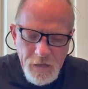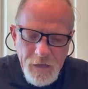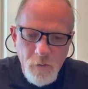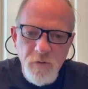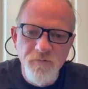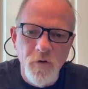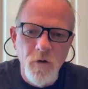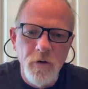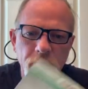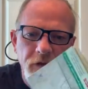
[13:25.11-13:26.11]
I
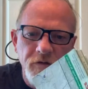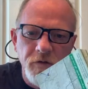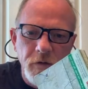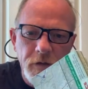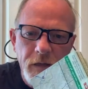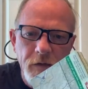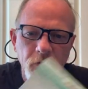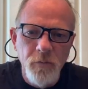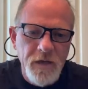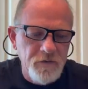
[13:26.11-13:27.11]
referred to these on a
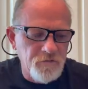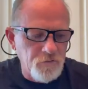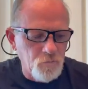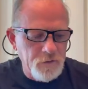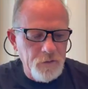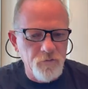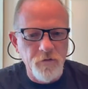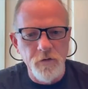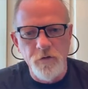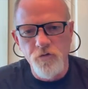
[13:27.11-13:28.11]
daily basis when I was
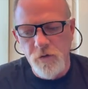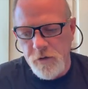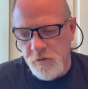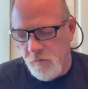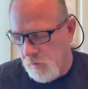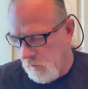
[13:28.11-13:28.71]
on the trail.